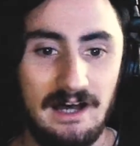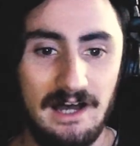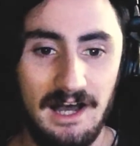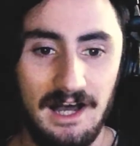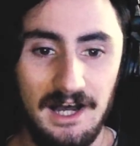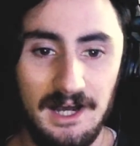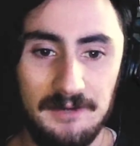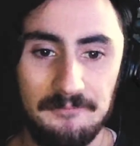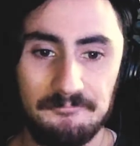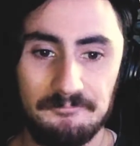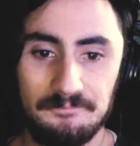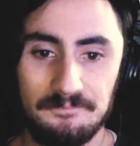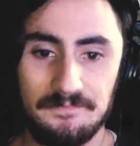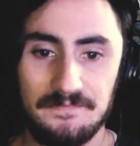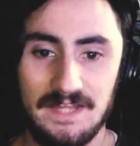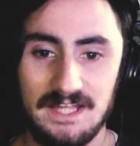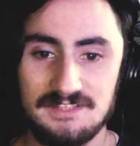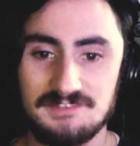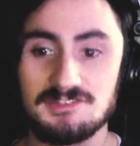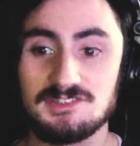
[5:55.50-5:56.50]

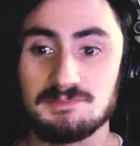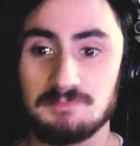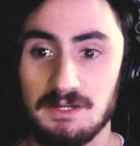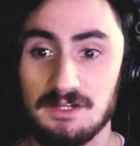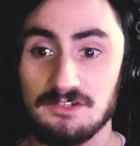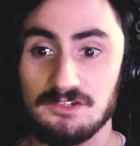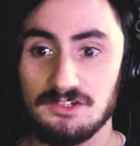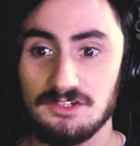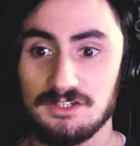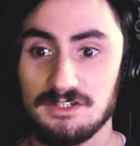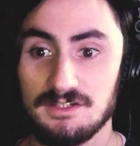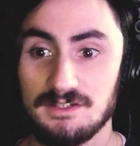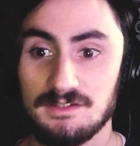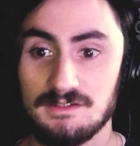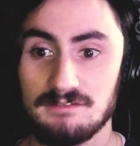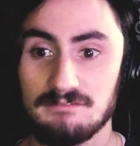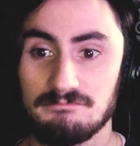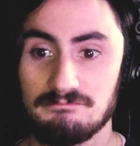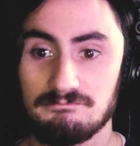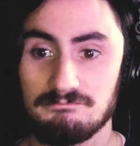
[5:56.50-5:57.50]
That's
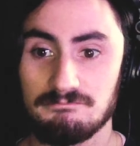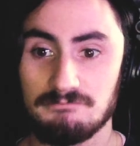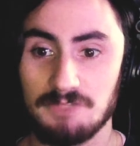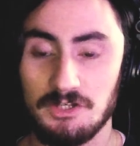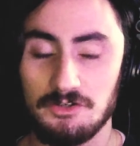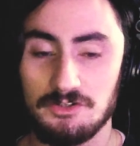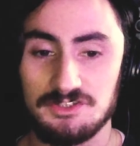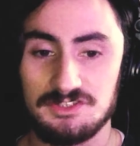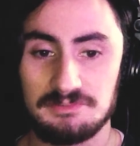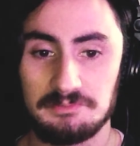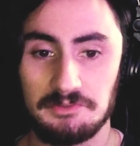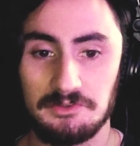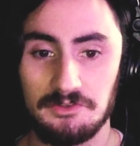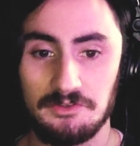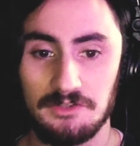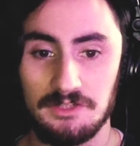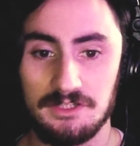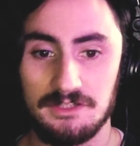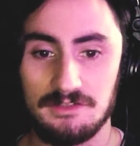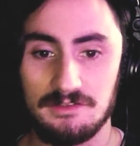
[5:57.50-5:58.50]
especially
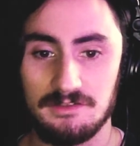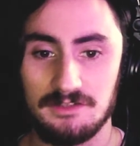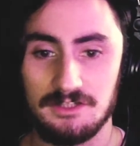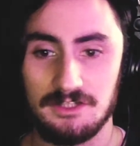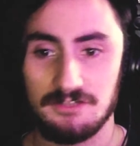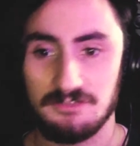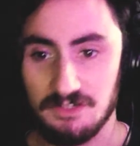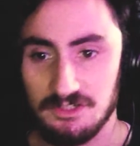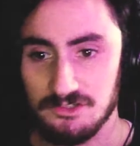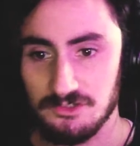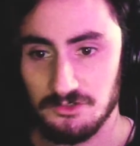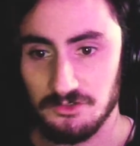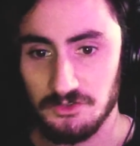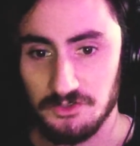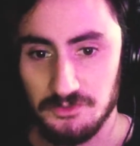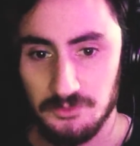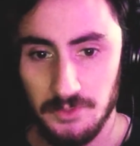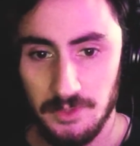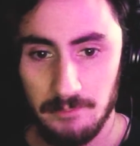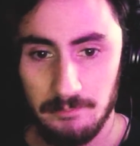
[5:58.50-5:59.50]
noticeable in the original
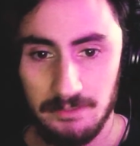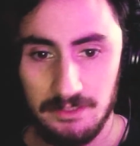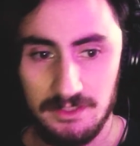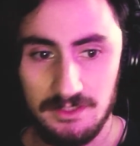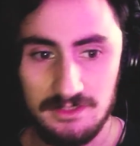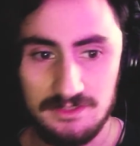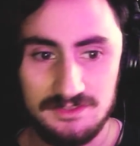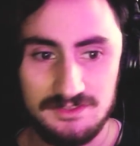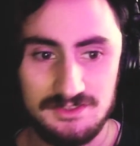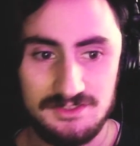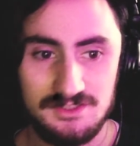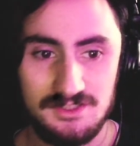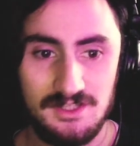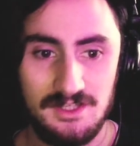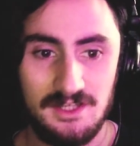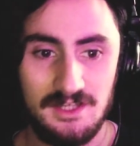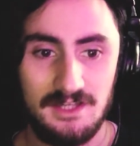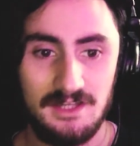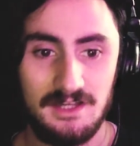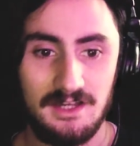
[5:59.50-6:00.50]
Twin Peaks,
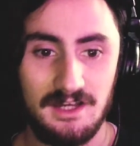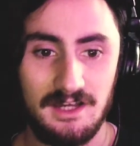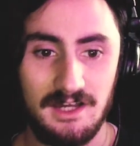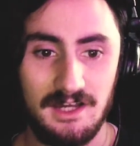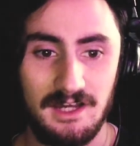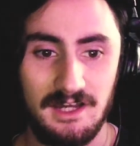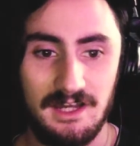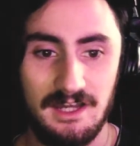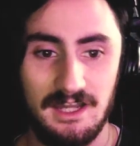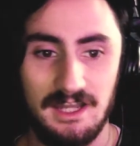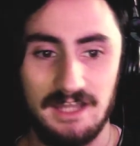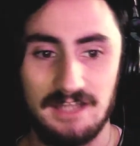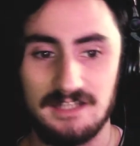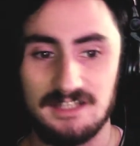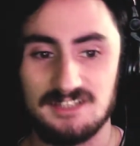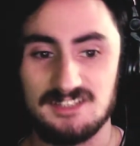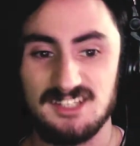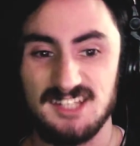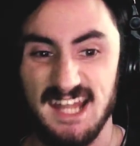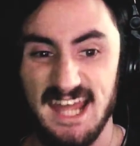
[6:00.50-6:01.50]
and
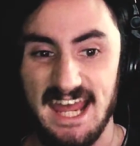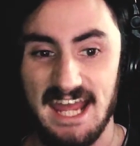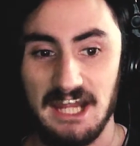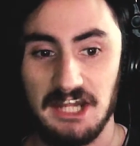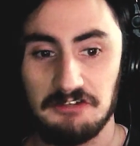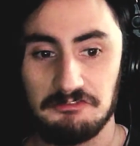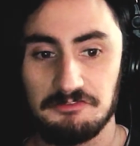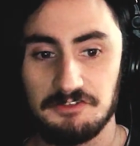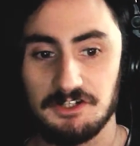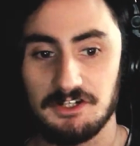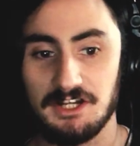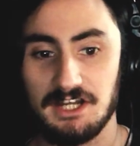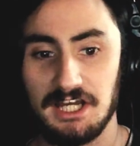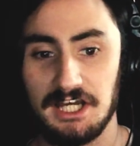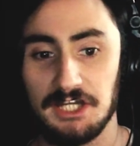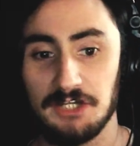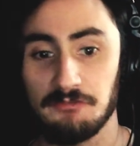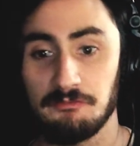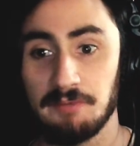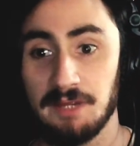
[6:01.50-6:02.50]
its knack for
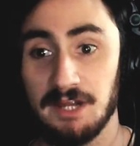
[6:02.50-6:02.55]
kind of